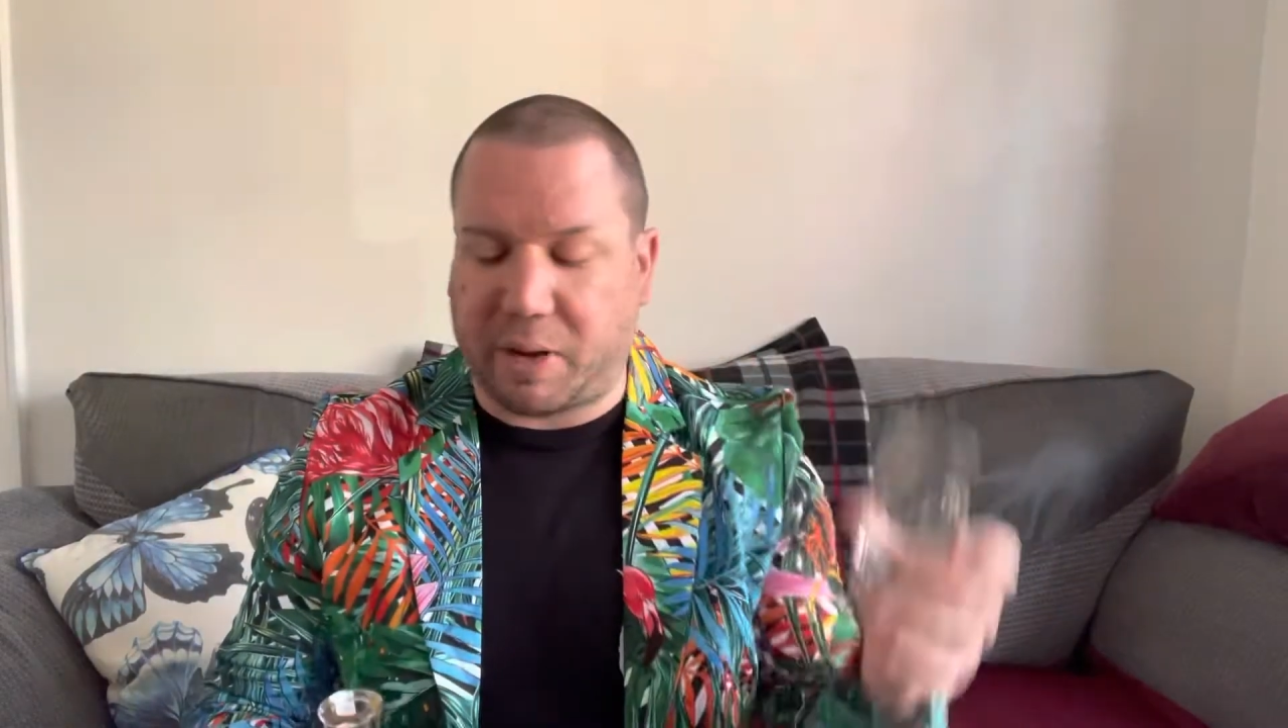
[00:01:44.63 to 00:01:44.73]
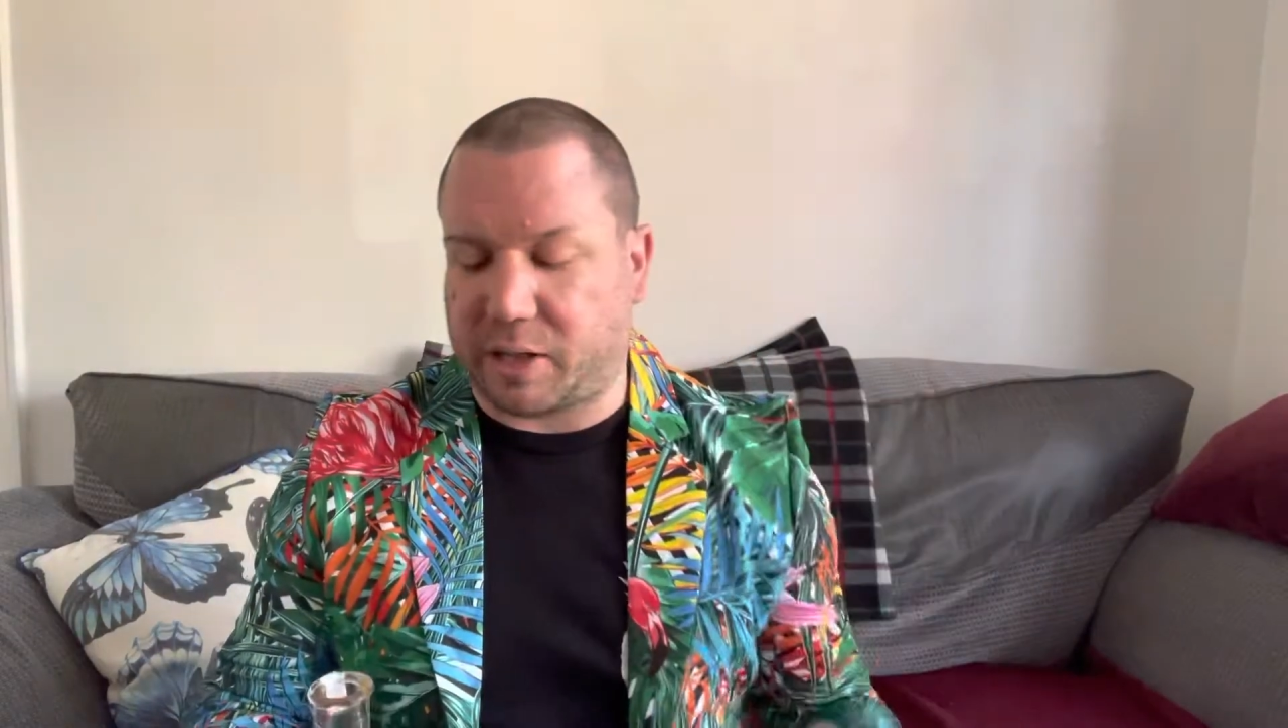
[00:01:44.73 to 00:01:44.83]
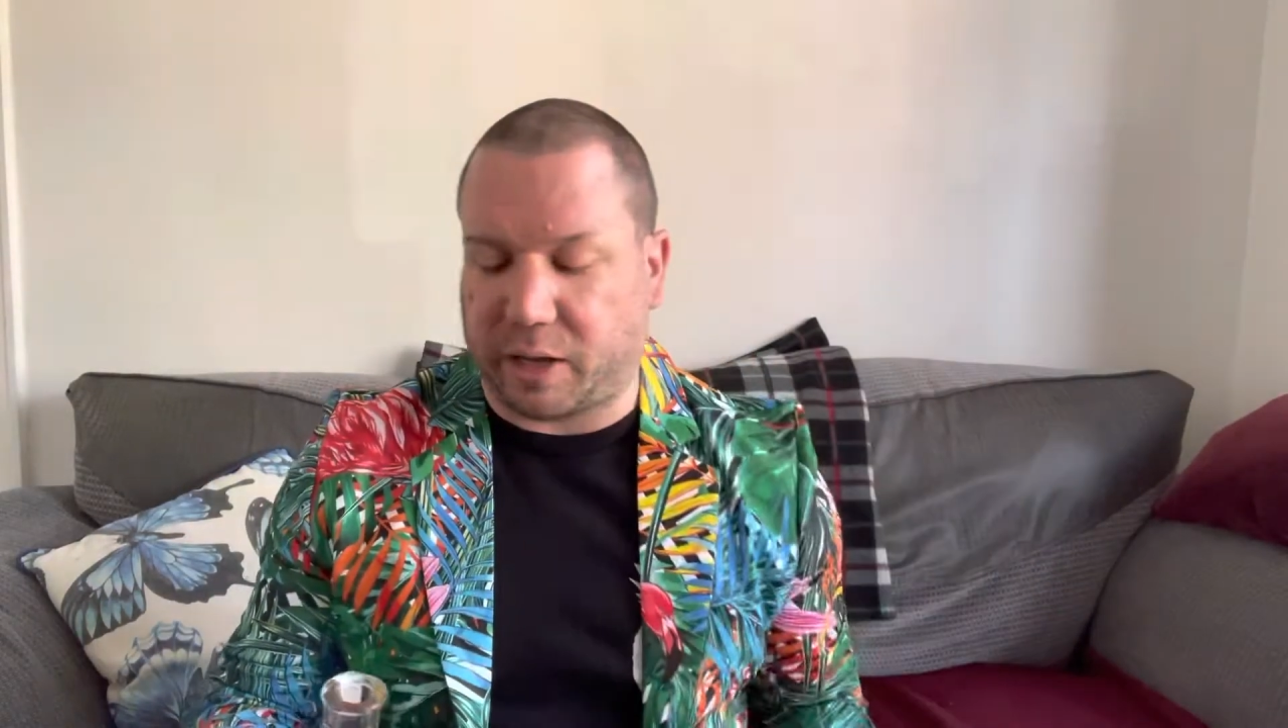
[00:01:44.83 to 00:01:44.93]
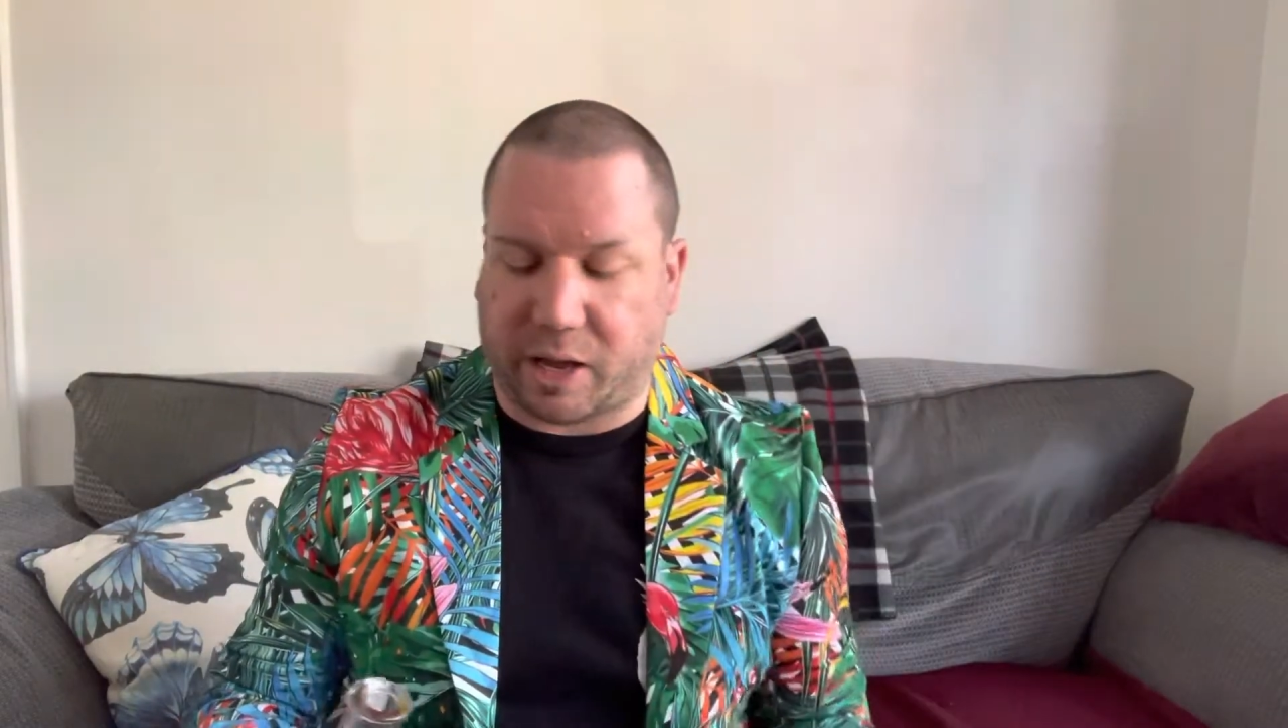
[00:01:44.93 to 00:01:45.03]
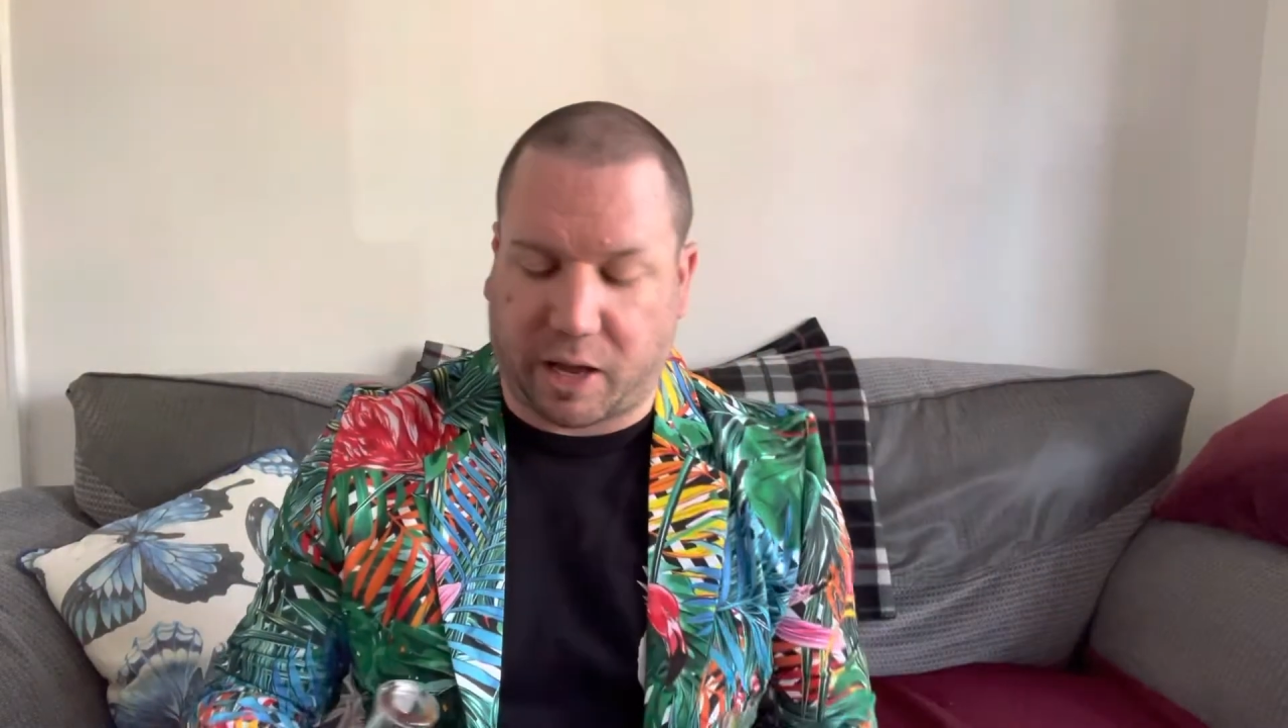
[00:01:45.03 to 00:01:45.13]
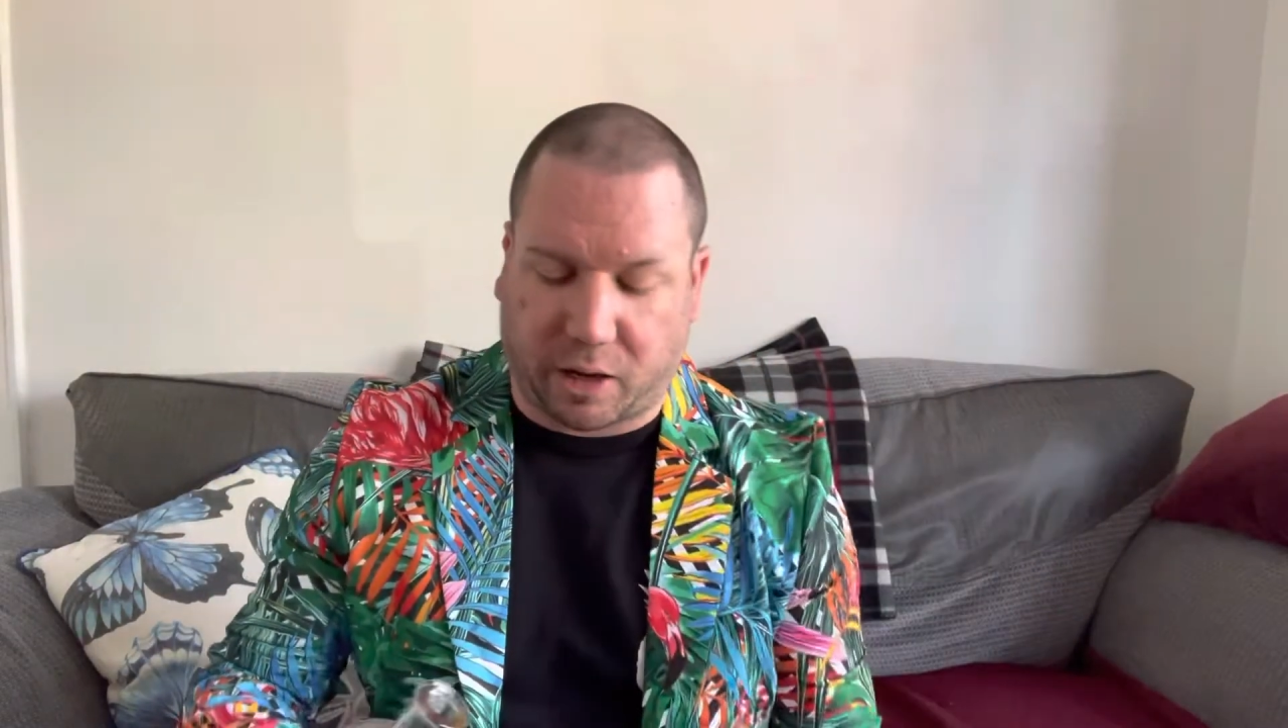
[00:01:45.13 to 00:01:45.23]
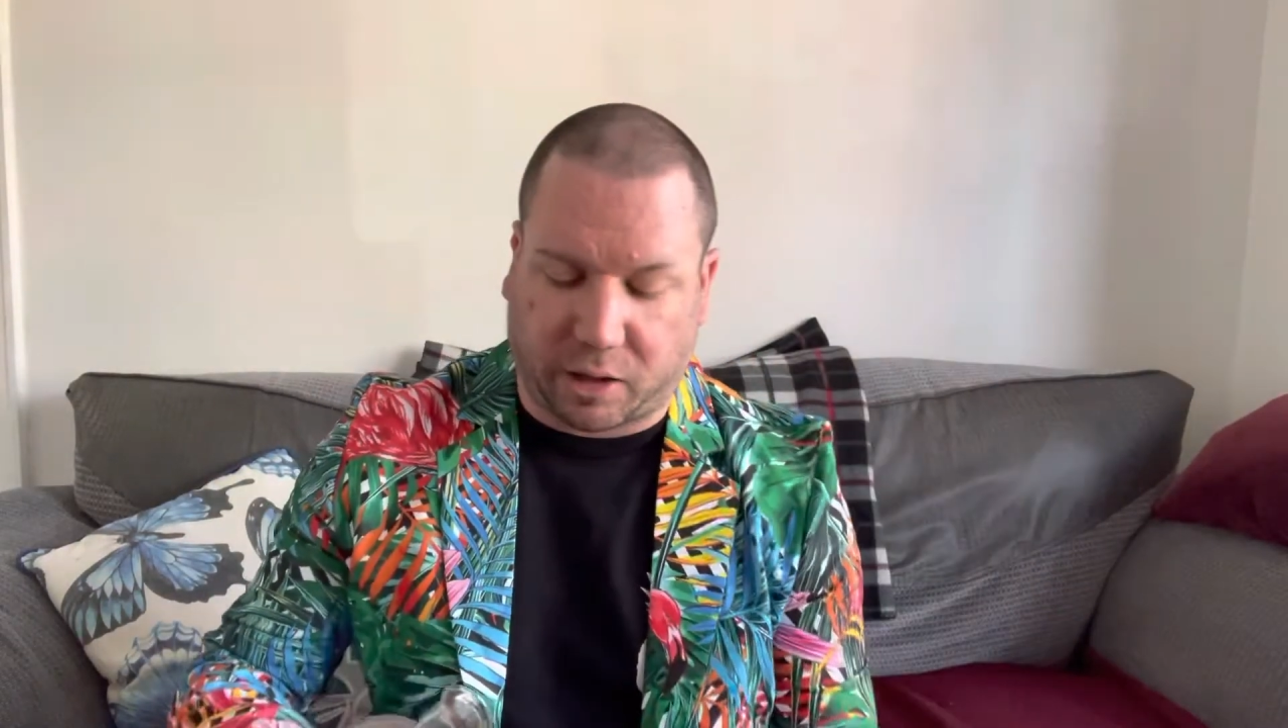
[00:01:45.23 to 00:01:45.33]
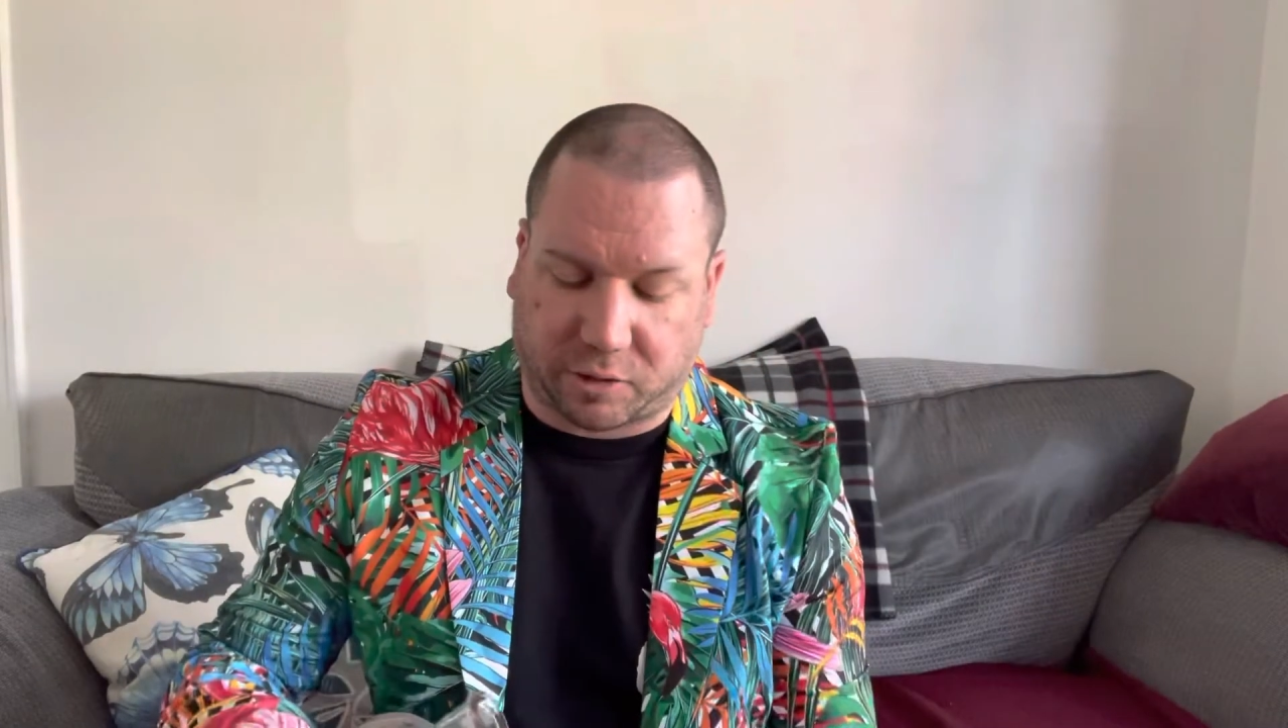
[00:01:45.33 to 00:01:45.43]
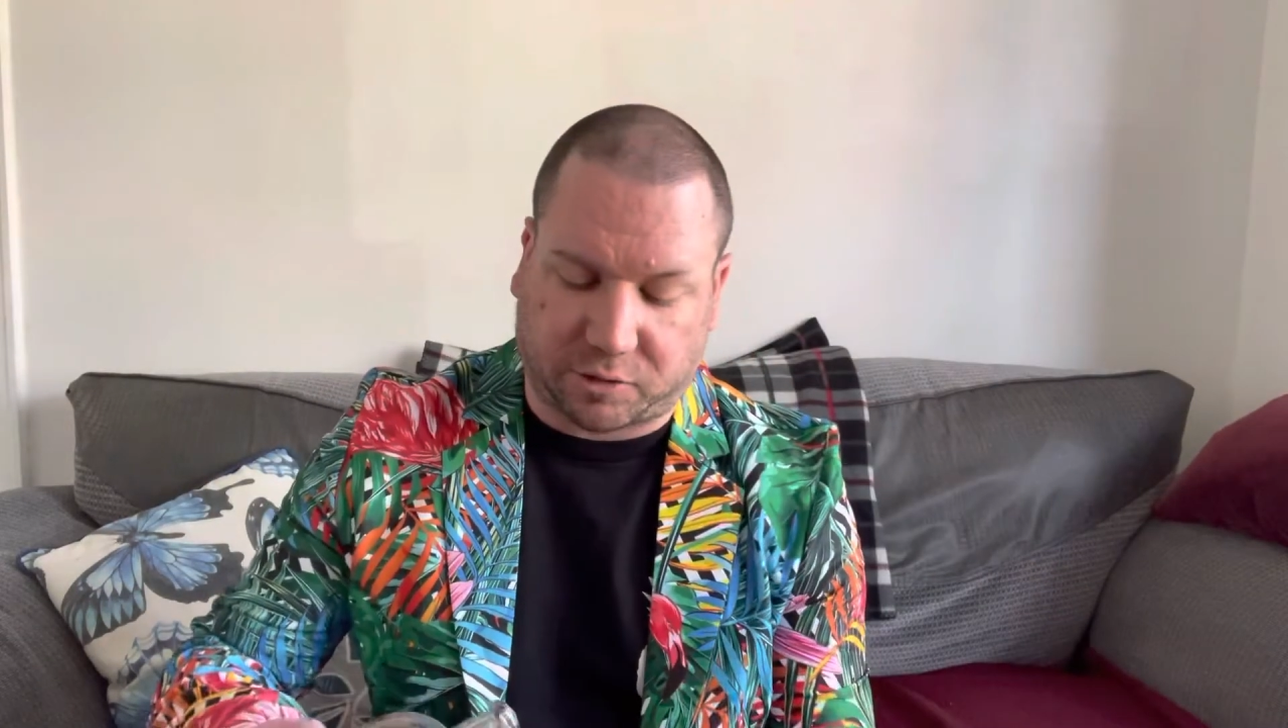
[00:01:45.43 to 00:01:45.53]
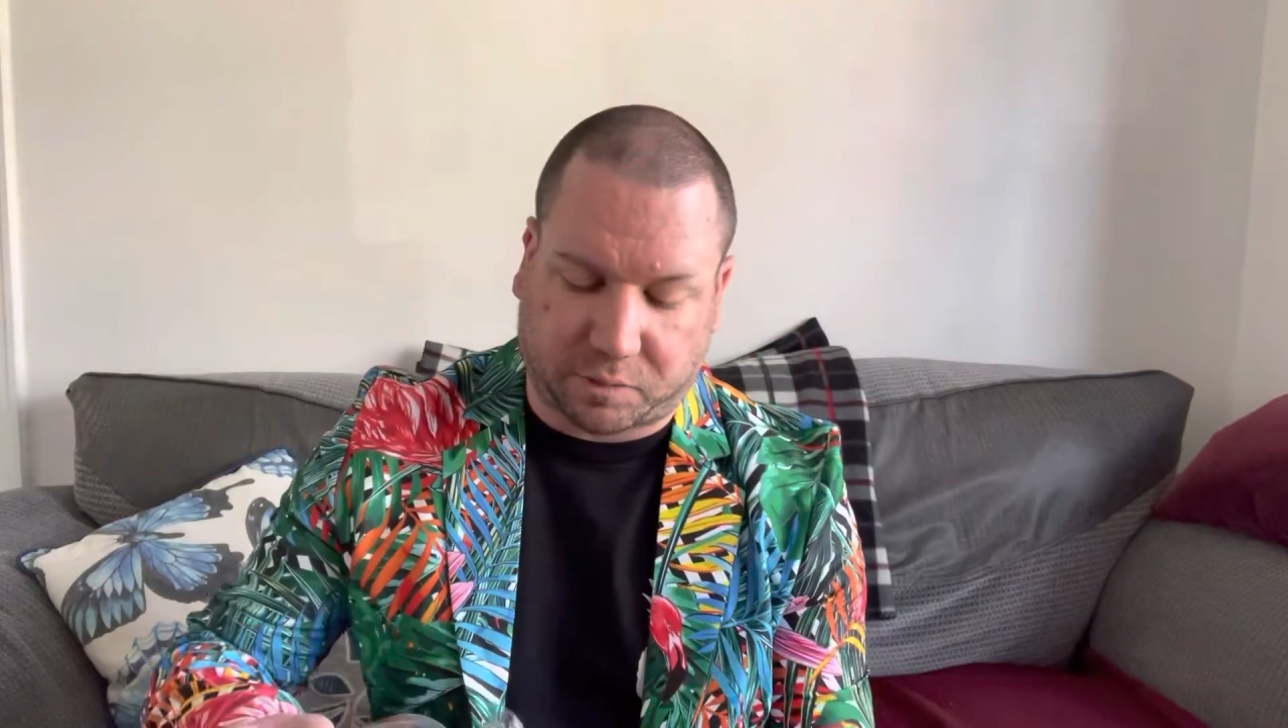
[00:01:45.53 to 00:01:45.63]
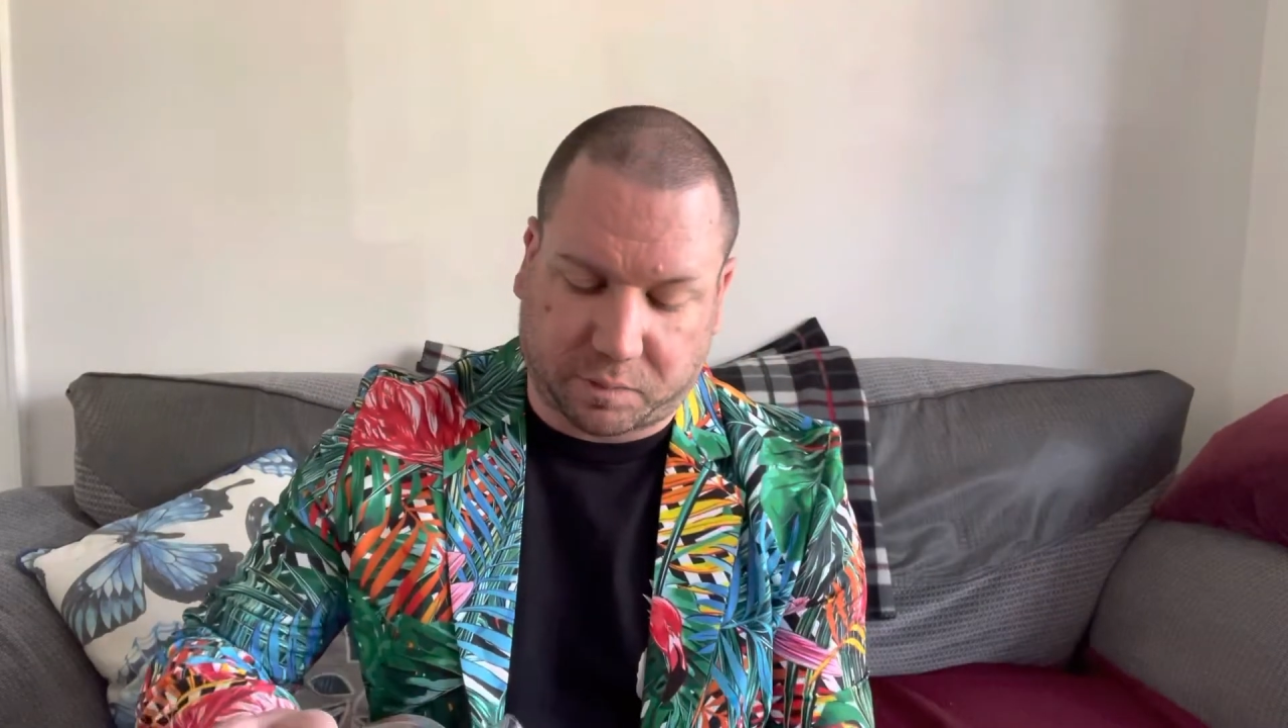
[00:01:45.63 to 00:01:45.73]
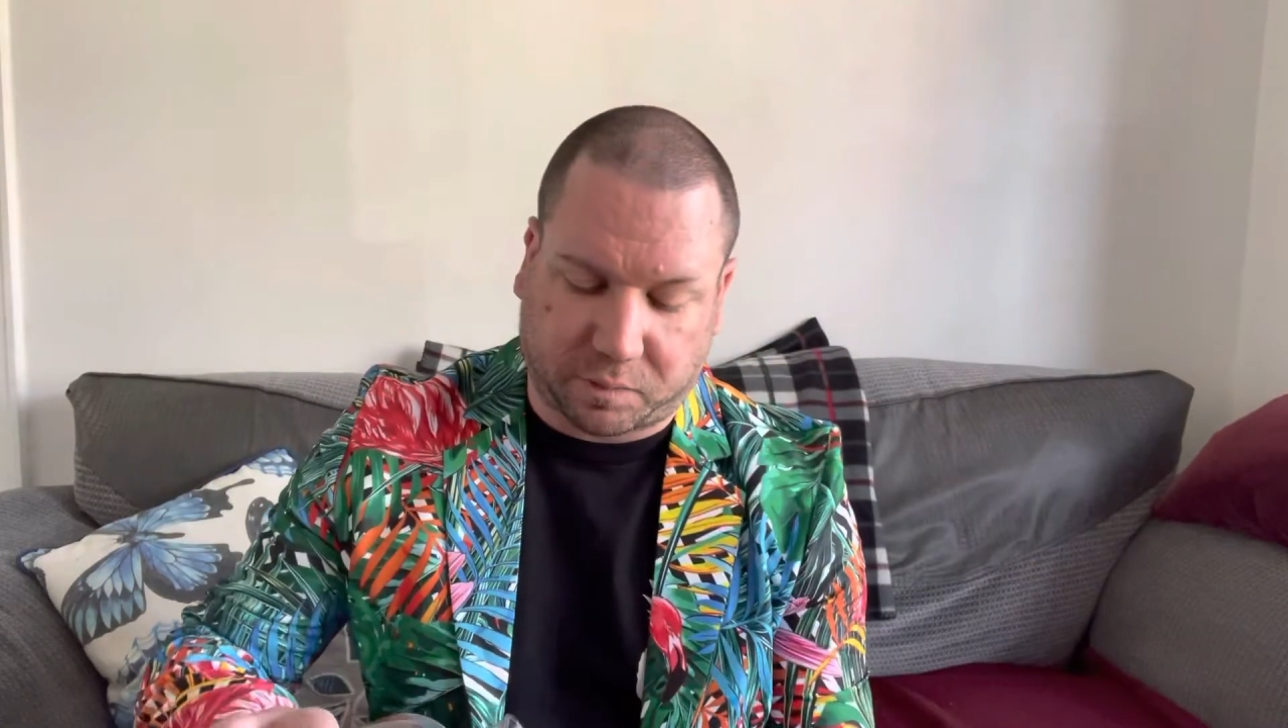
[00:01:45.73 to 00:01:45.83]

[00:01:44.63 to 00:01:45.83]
Glencairn glass.